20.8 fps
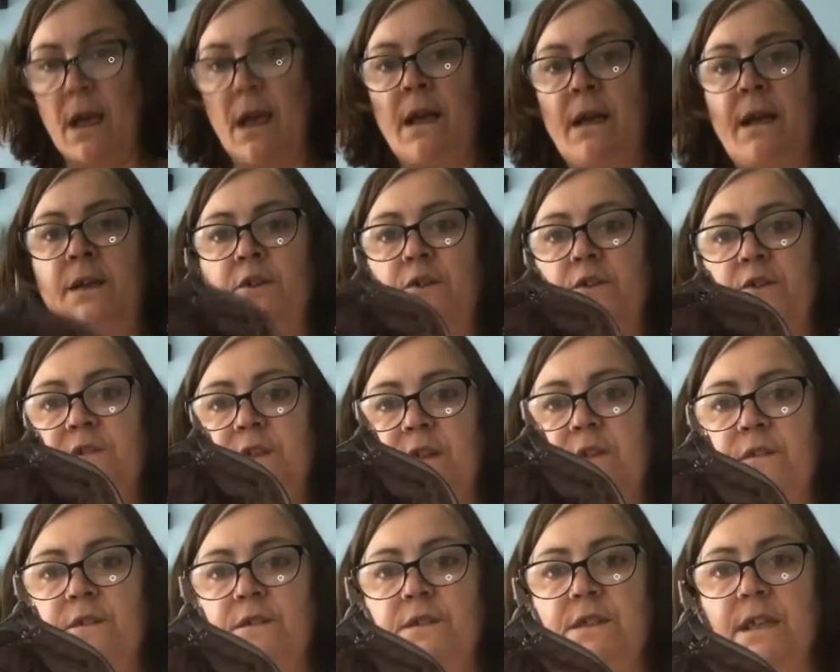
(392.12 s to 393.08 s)
And I
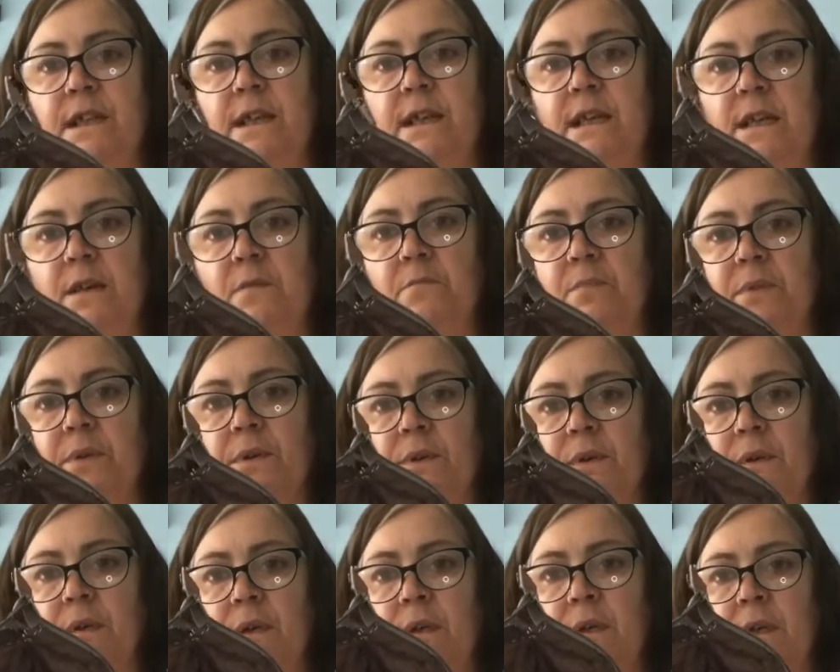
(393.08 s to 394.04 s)
use it to keep
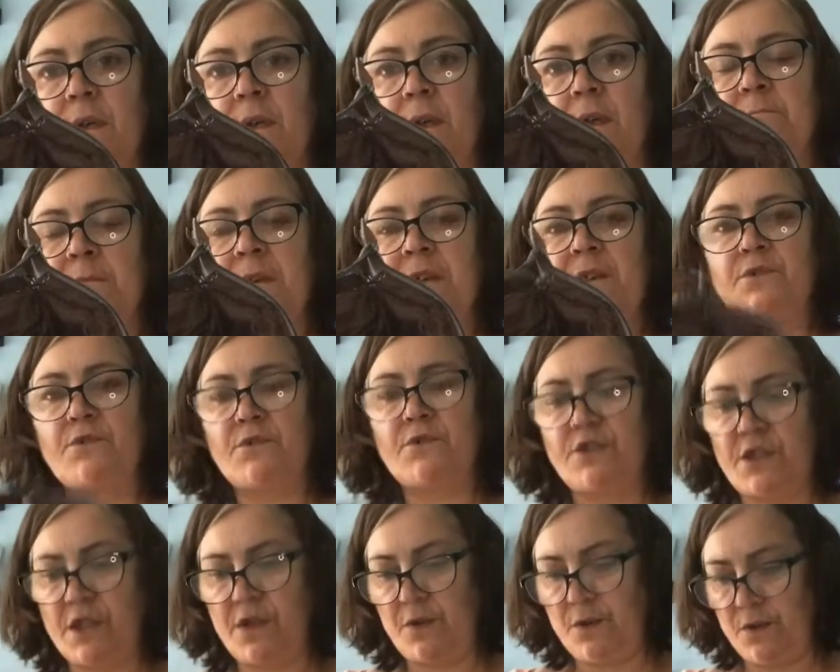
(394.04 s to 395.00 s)
my
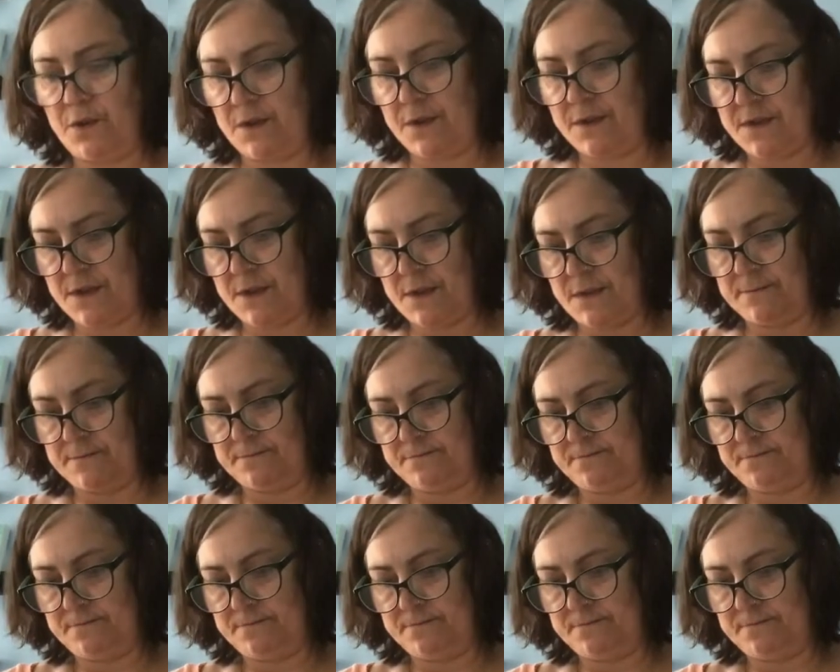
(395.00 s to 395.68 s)
crochet hooks,